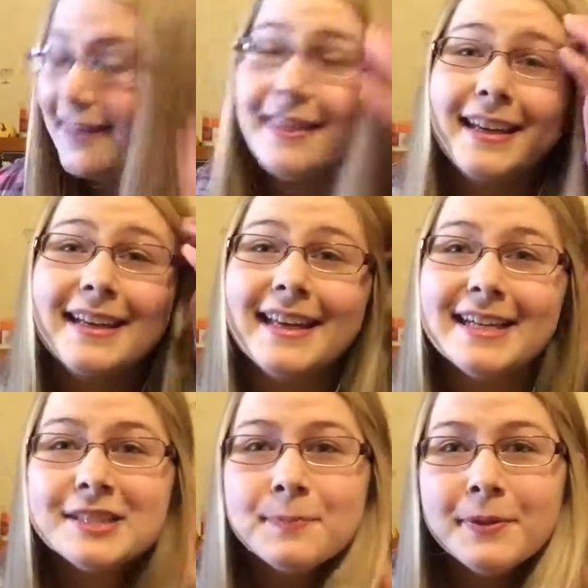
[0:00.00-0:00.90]
The
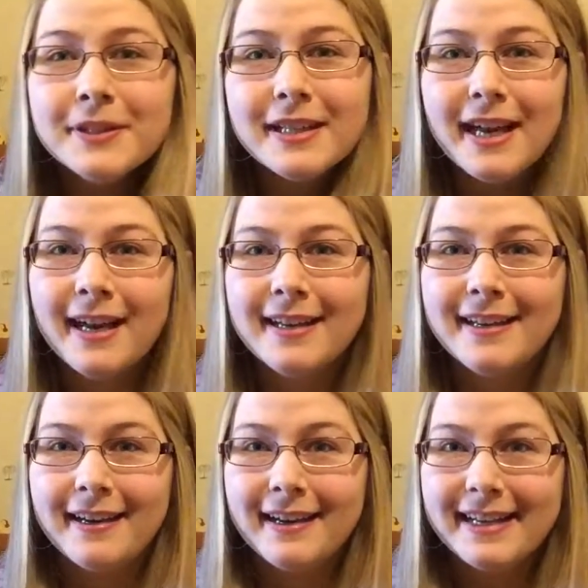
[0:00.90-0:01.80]
next book I
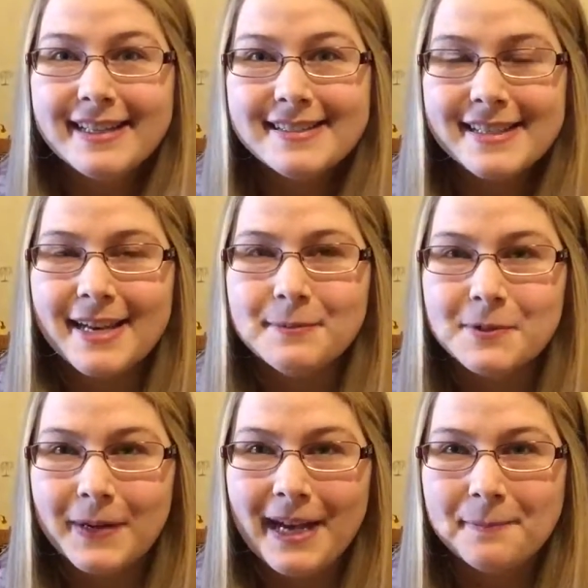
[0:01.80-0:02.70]
got, I'm
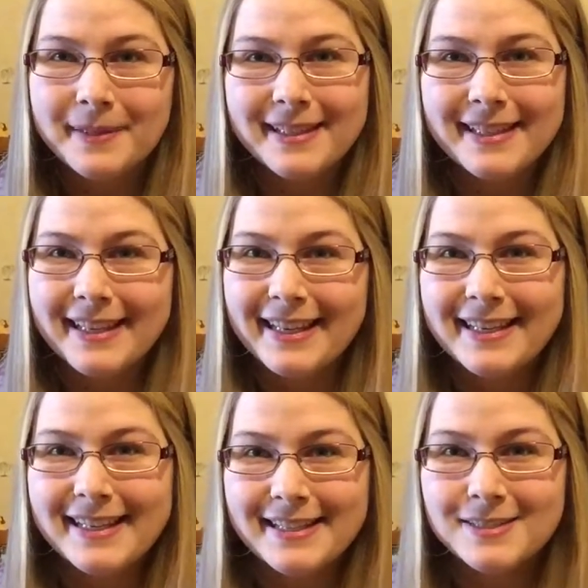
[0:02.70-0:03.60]
so happy to
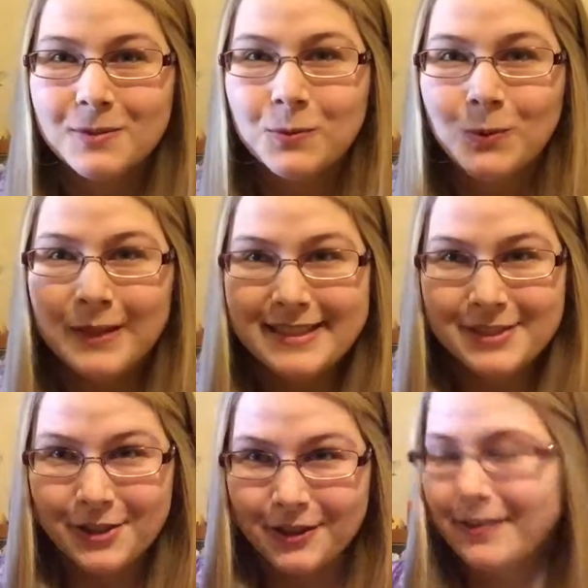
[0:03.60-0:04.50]
get, is
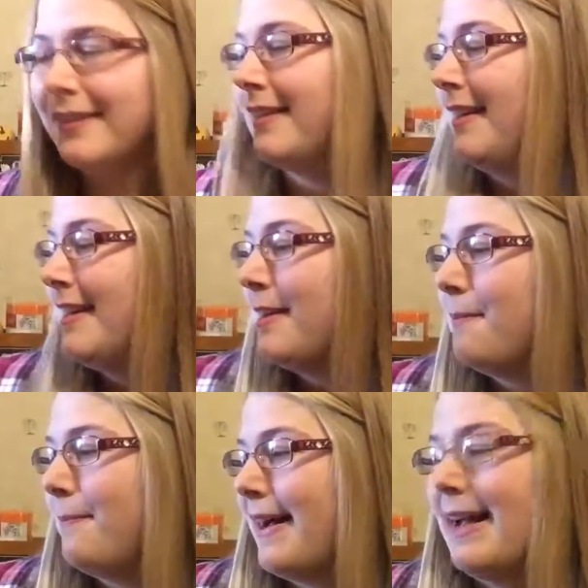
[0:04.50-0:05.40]
Winter
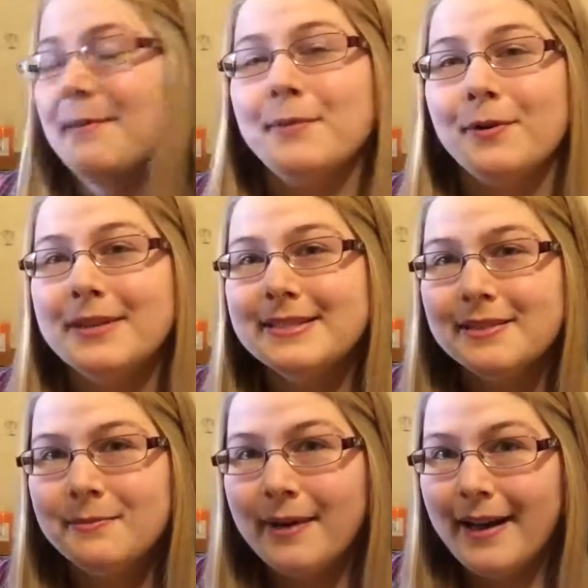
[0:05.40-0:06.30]
by
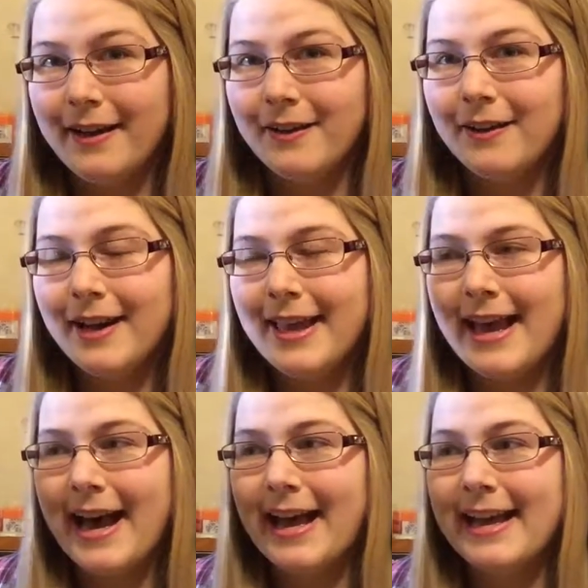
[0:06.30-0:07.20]
Marissa Meyer.
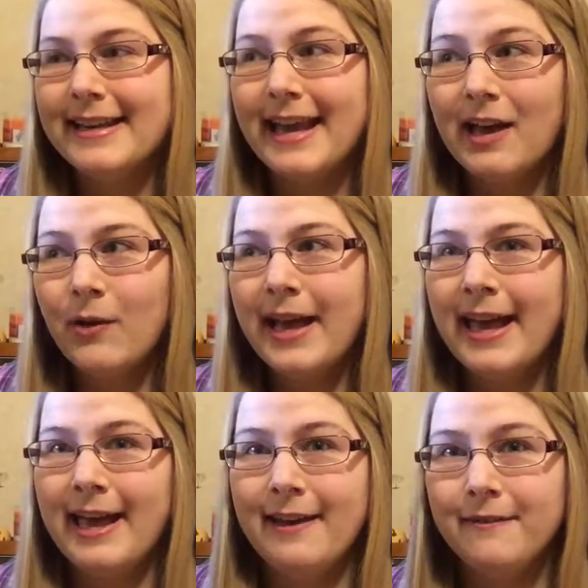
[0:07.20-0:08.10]
I now
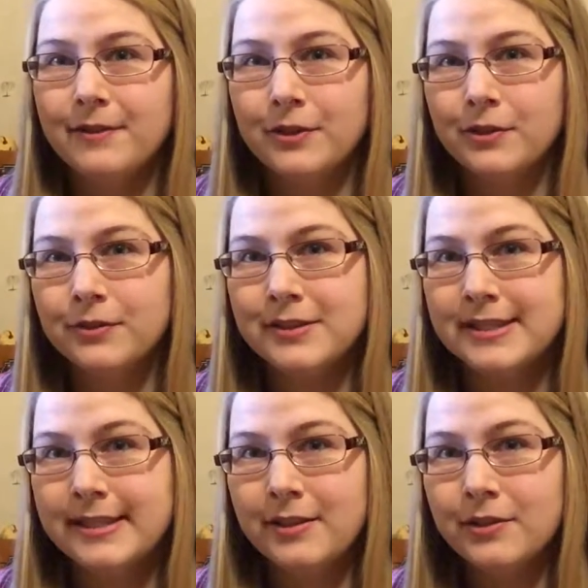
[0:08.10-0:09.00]
have
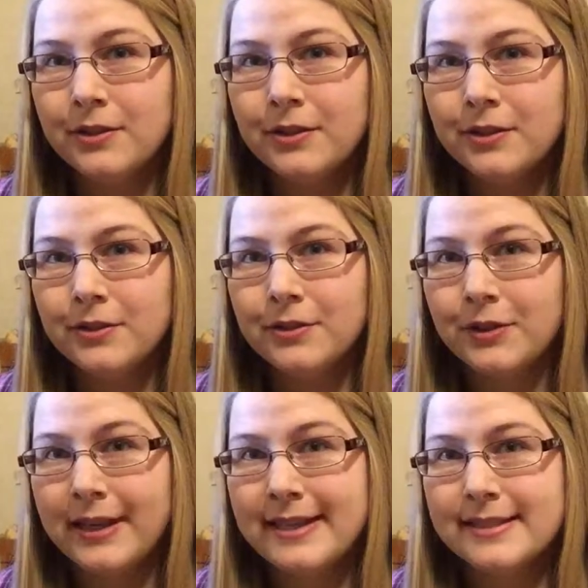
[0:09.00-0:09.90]
Cinder,
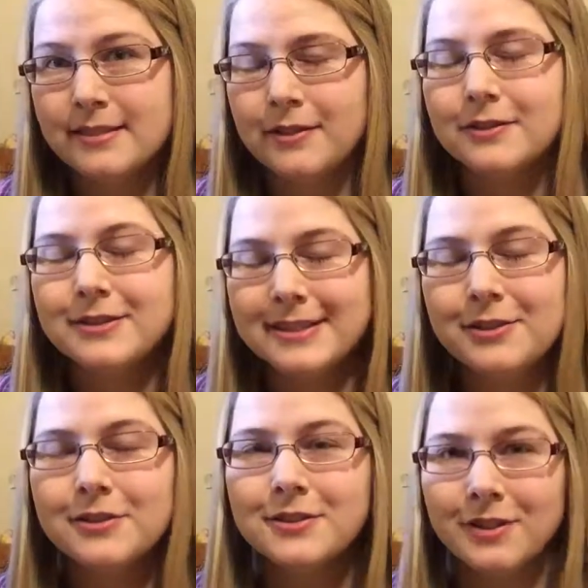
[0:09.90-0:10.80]

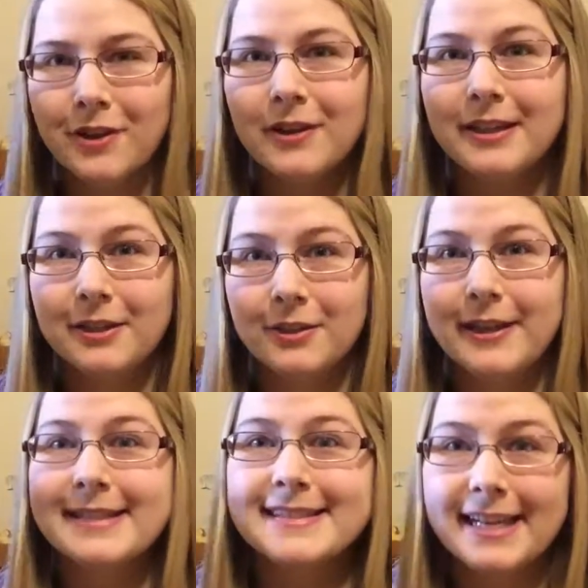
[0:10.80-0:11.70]
Scarlet,
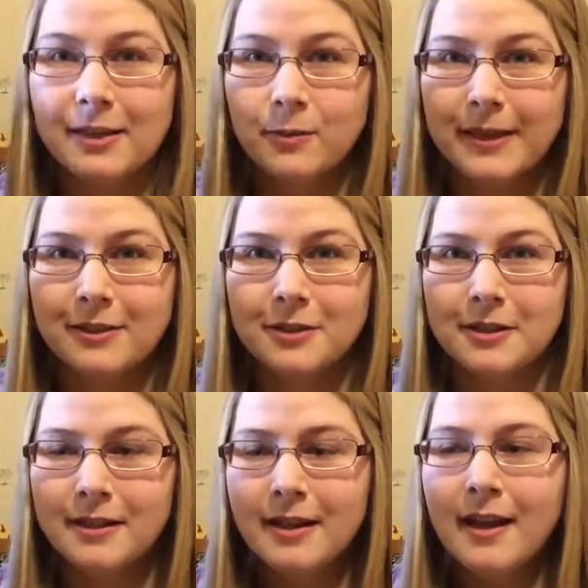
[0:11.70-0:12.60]
Cress, and
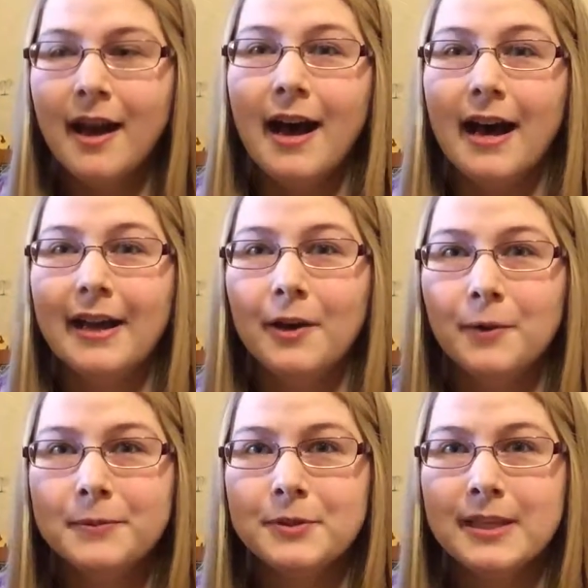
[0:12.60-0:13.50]
Winter. I
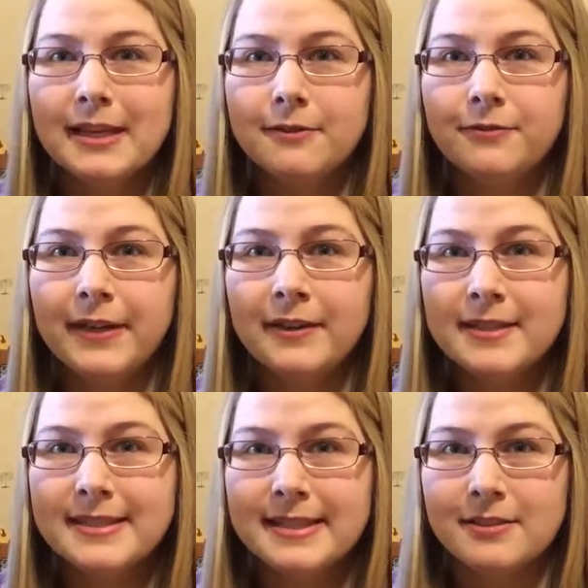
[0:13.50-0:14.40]
hope to get
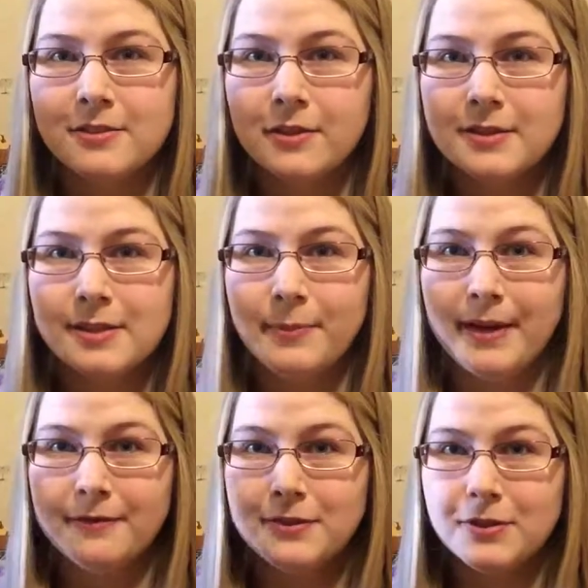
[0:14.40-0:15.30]
Fairest and Stars
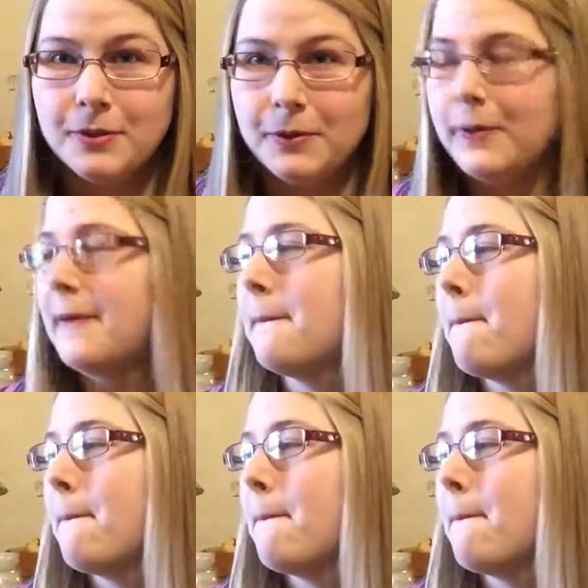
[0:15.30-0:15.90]
Above soon.